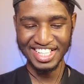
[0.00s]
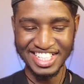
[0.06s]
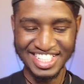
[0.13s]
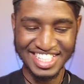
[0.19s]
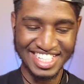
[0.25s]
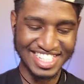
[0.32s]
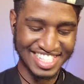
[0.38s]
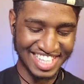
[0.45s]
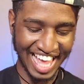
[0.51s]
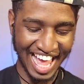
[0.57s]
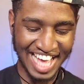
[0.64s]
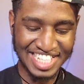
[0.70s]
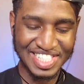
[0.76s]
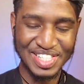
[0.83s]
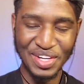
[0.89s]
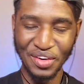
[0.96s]
He just
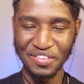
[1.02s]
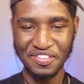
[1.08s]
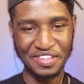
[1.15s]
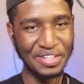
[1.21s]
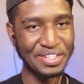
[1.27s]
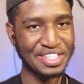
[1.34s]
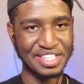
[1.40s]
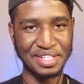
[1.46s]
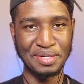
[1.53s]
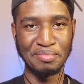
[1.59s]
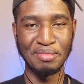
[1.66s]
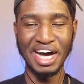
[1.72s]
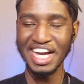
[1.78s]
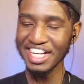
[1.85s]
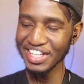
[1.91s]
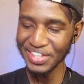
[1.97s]
has no filter.
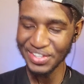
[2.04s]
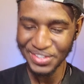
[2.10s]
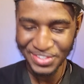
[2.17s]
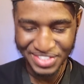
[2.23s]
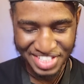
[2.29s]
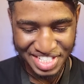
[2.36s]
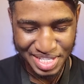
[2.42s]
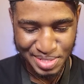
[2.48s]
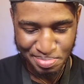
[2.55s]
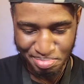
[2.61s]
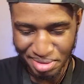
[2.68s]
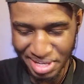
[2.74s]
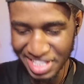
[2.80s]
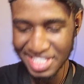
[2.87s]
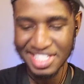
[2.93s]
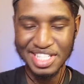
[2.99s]
Michael just
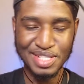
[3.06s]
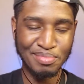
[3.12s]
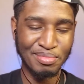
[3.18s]
speaks his